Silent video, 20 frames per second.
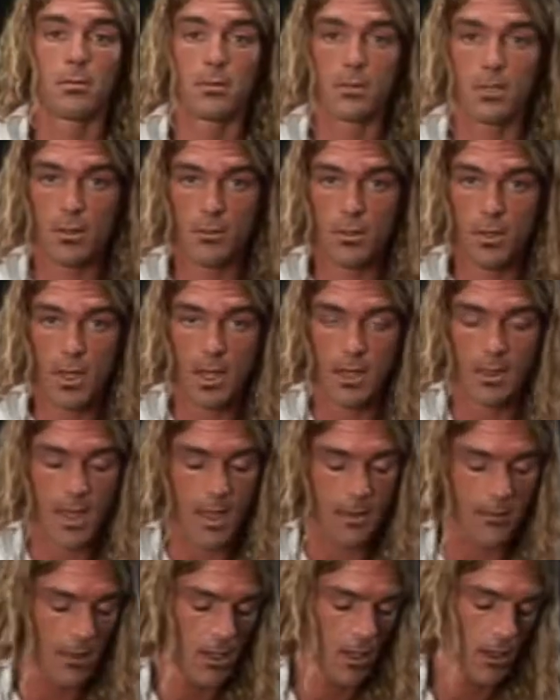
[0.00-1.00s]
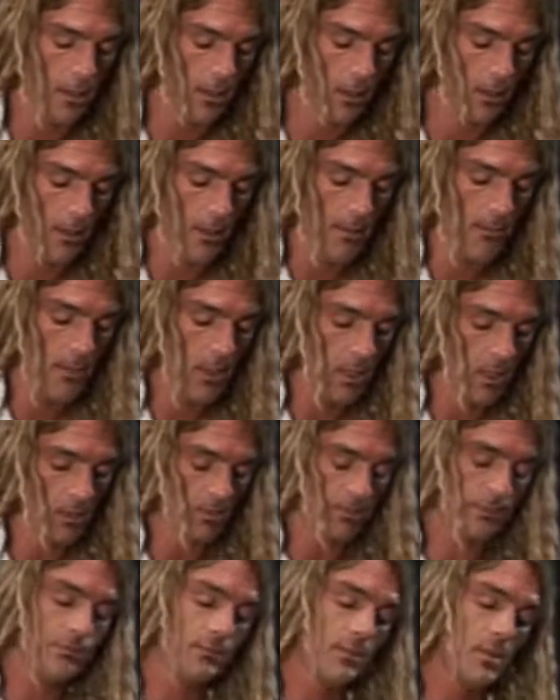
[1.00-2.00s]
Something like that.
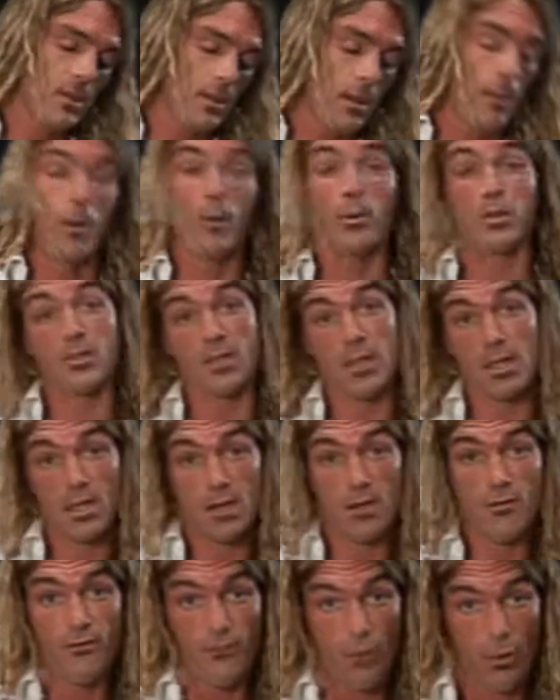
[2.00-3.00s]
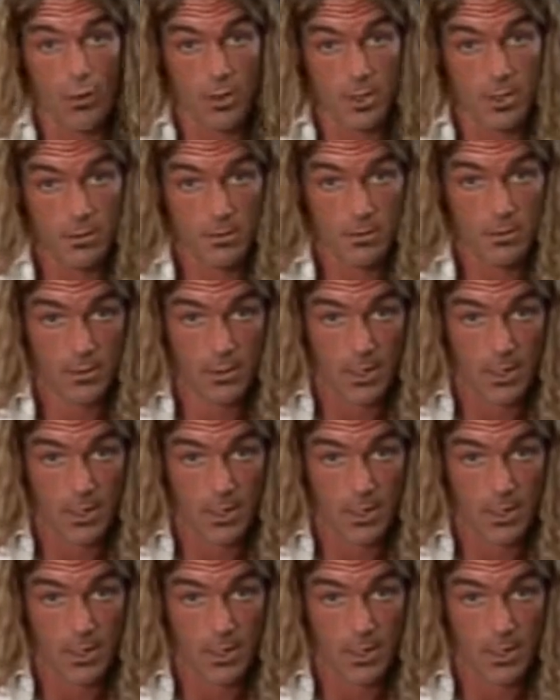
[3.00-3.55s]
I'm always thinking in 4s.